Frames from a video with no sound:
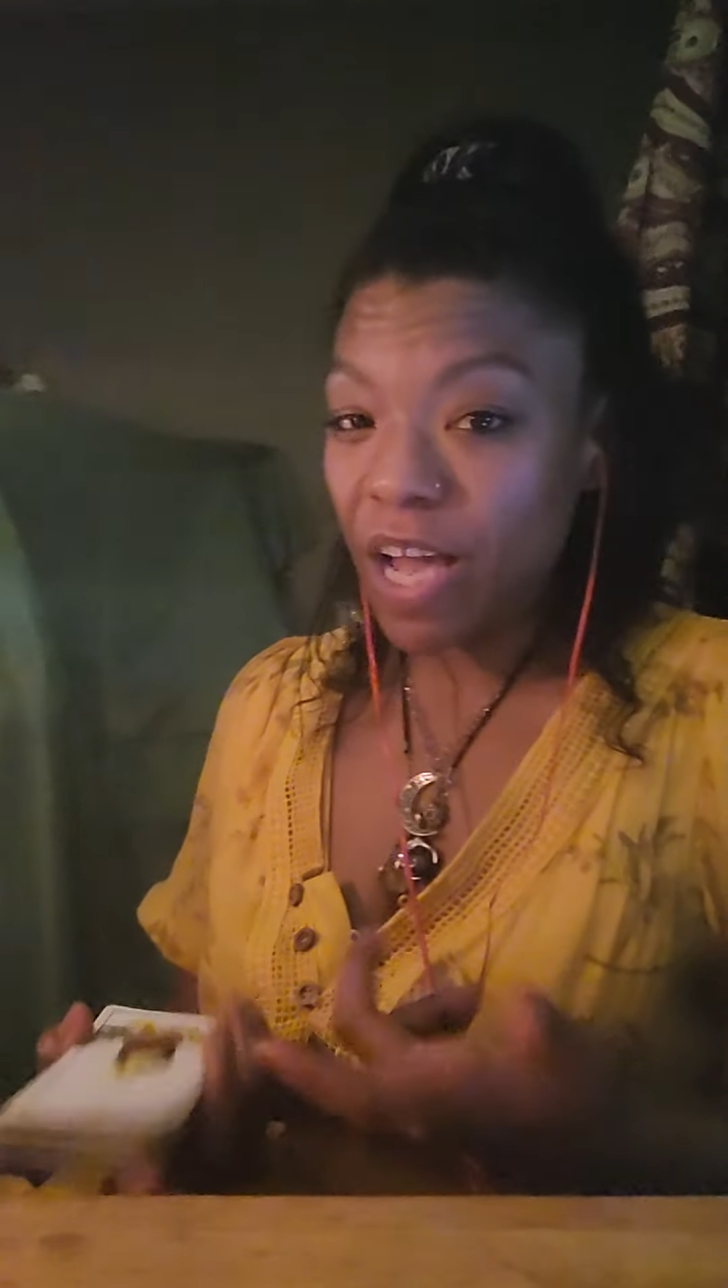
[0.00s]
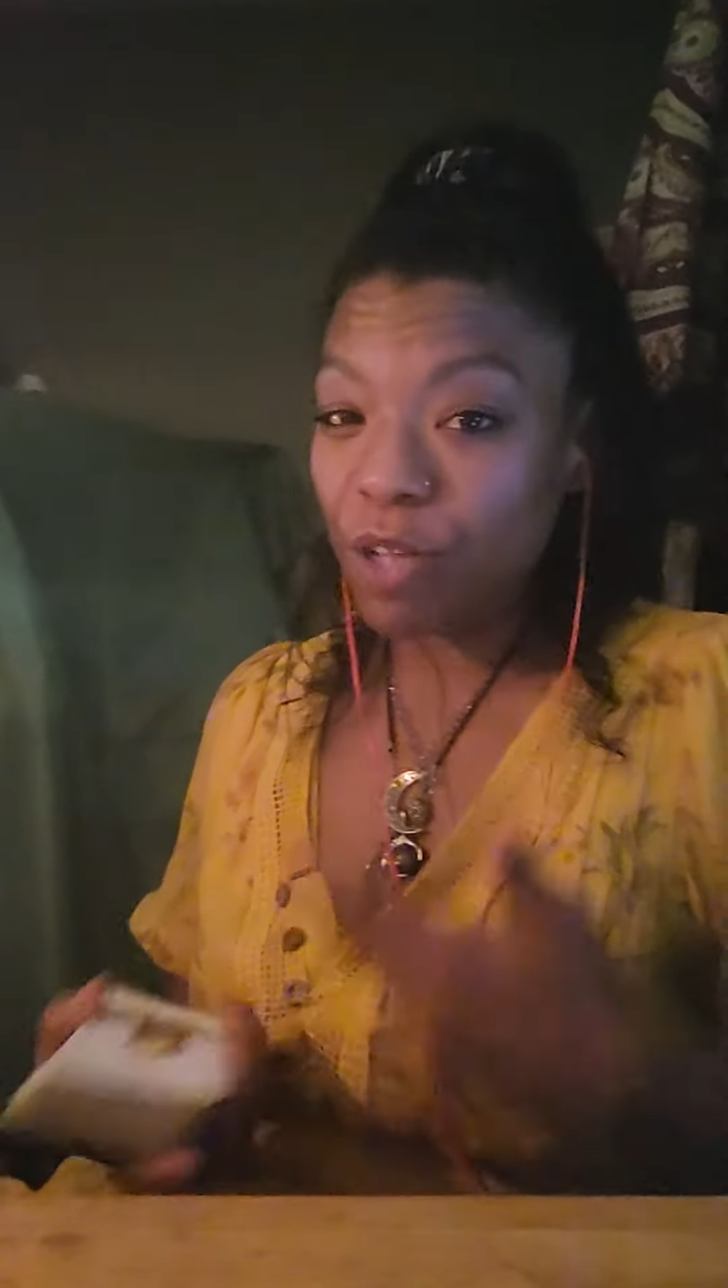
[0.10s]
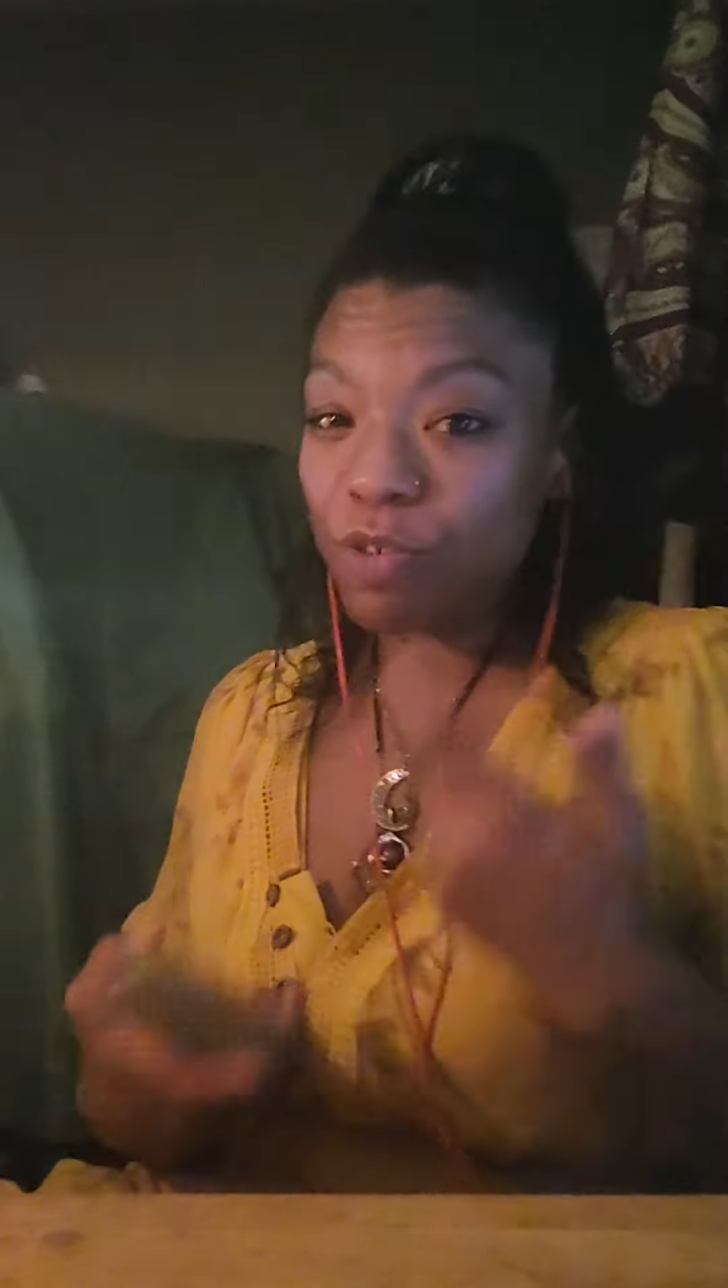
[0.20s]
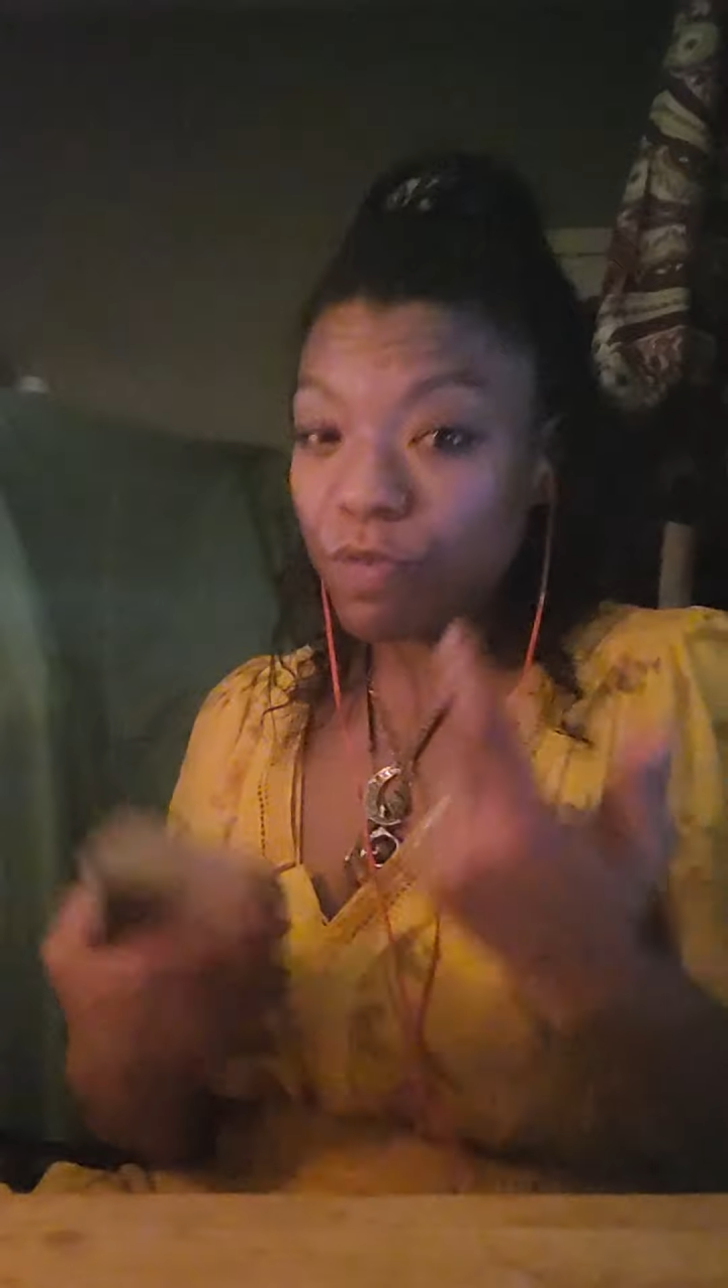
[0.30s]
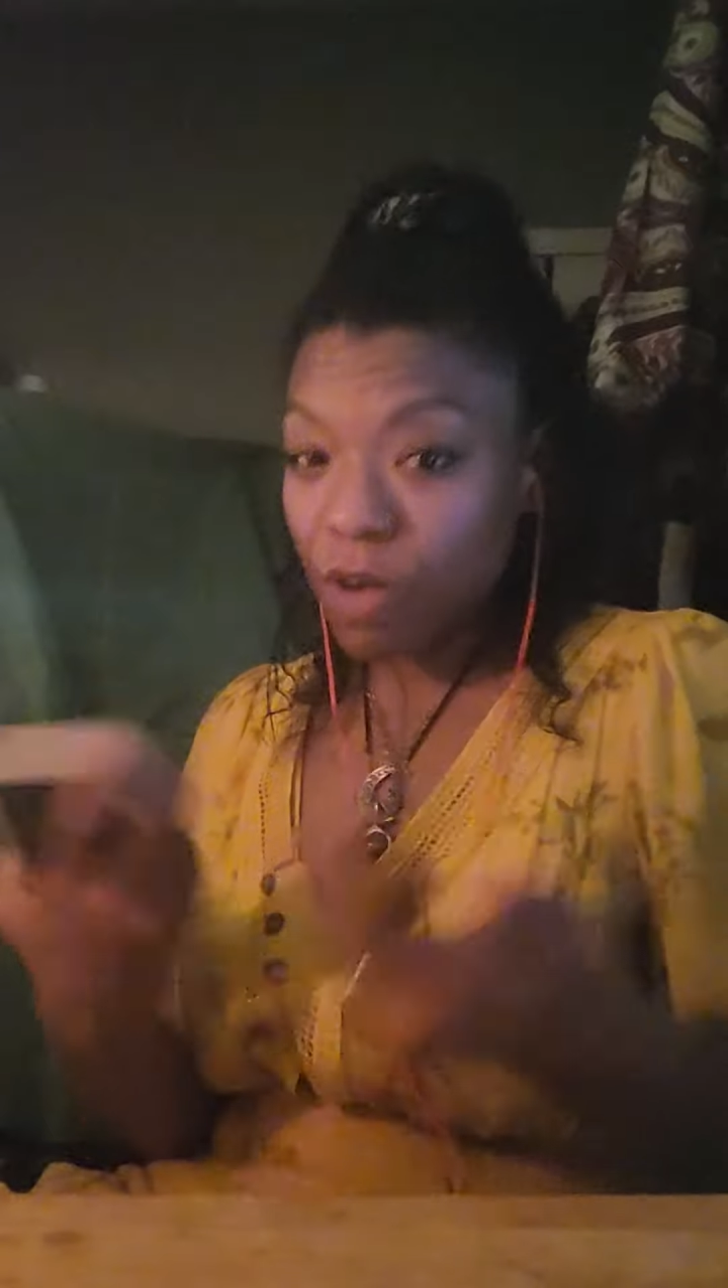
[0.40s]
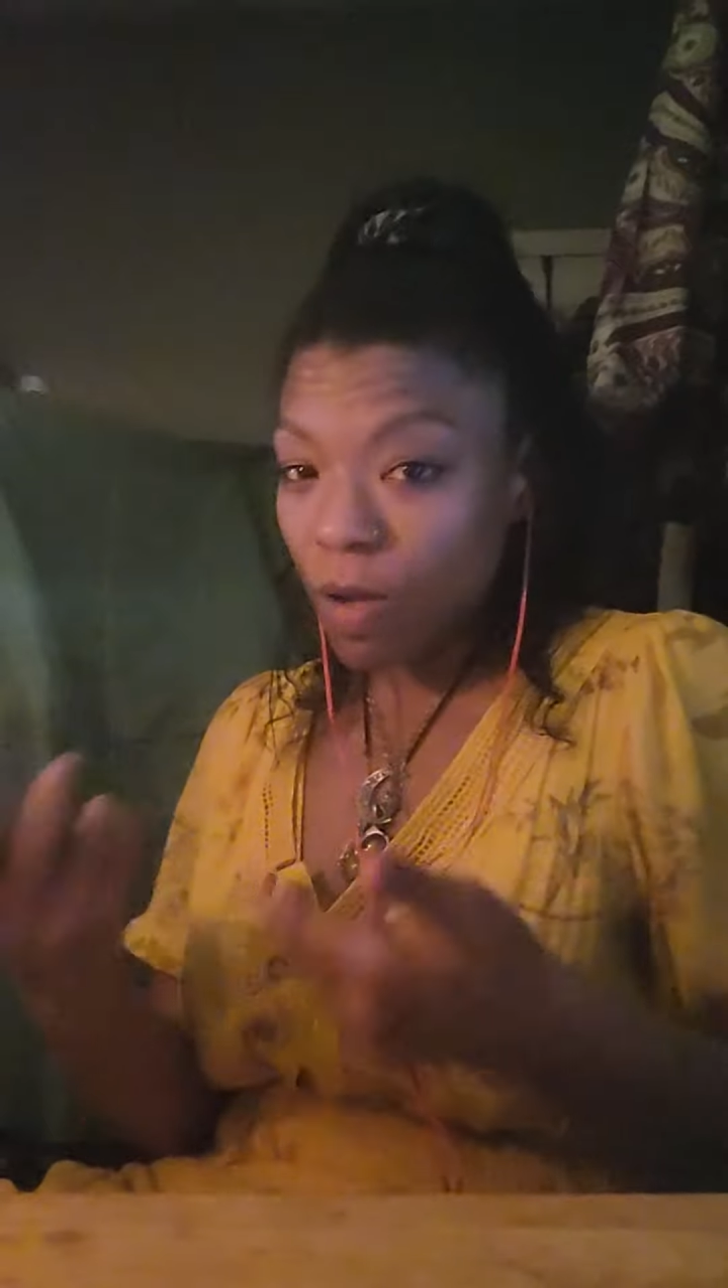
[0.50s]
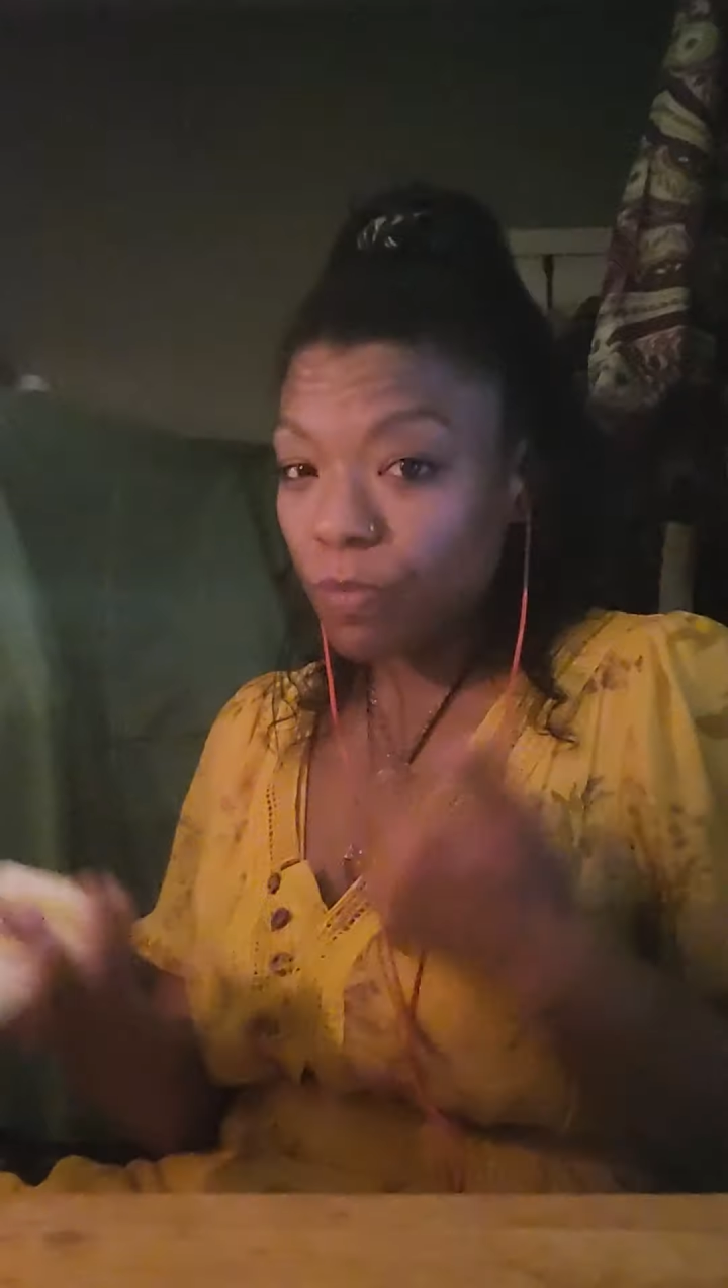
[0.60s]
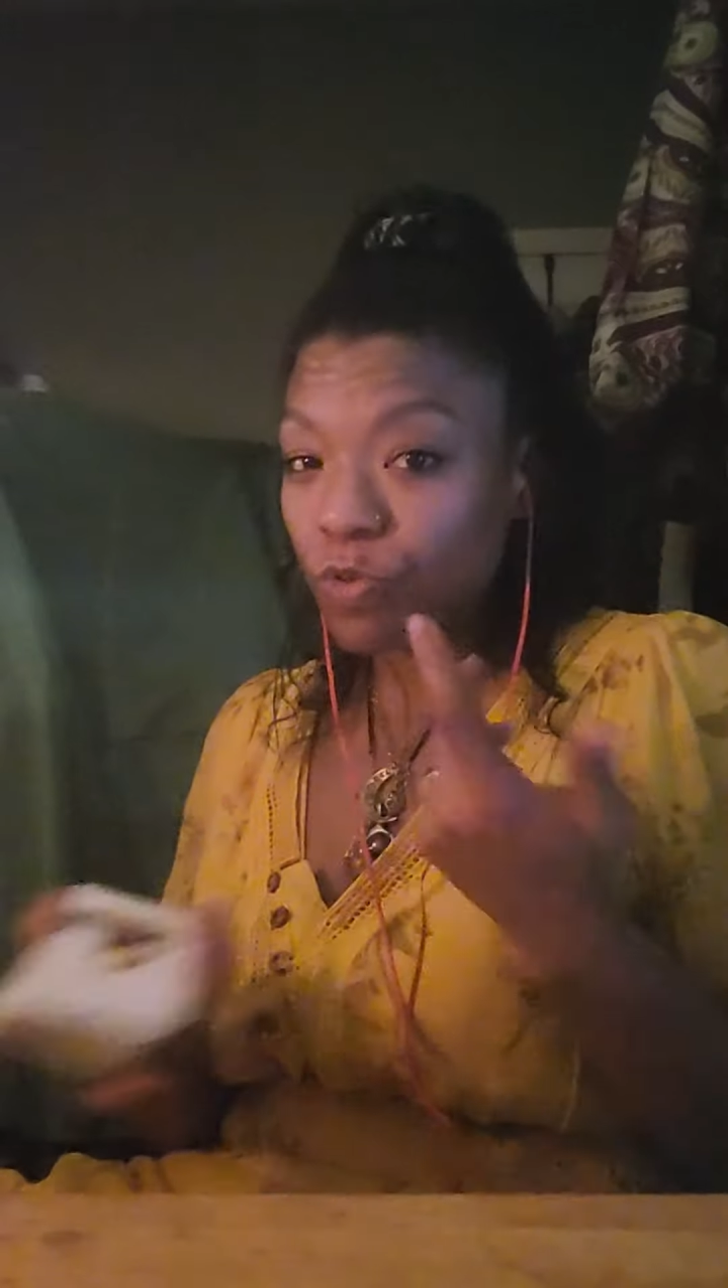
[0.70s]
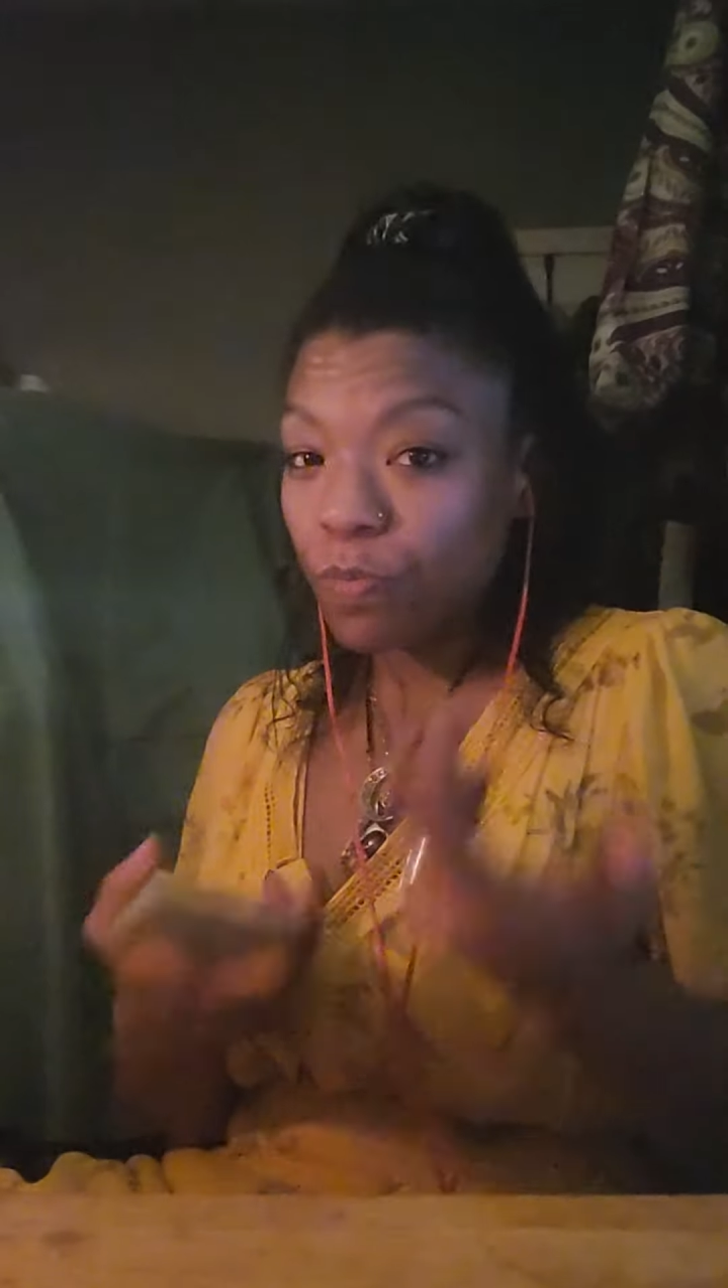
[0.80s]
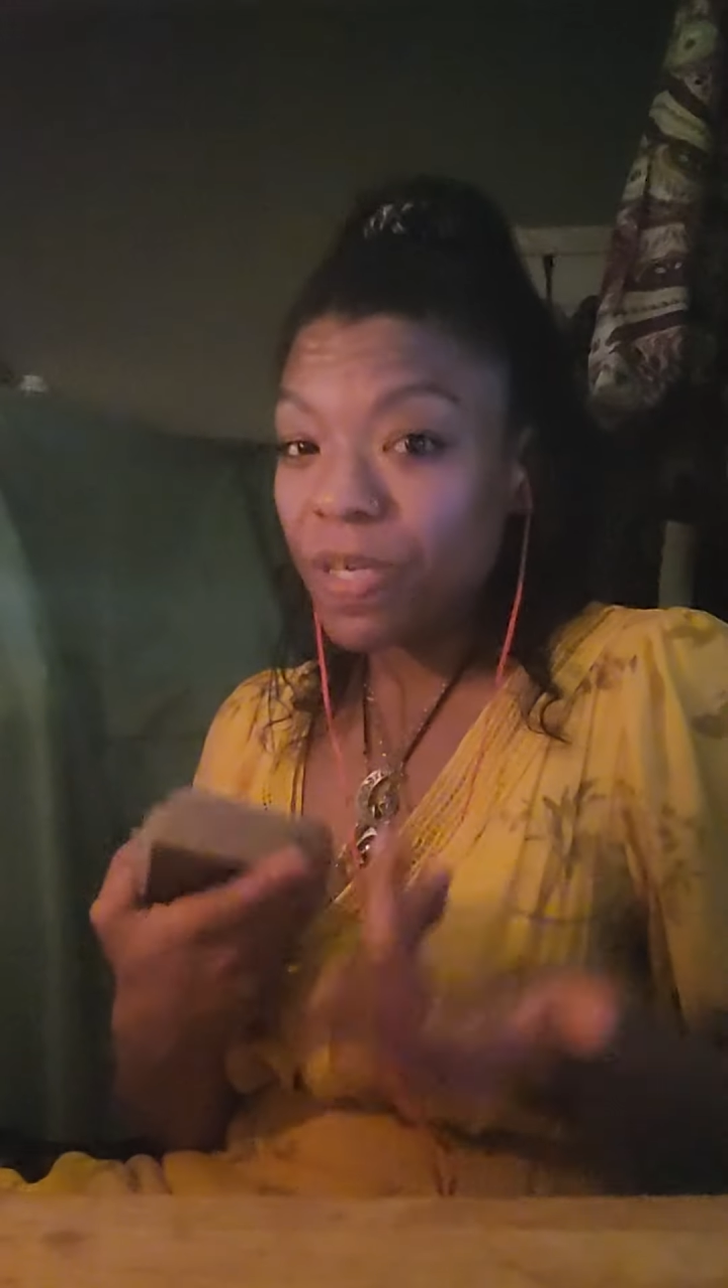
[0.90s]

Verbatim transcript: how you come to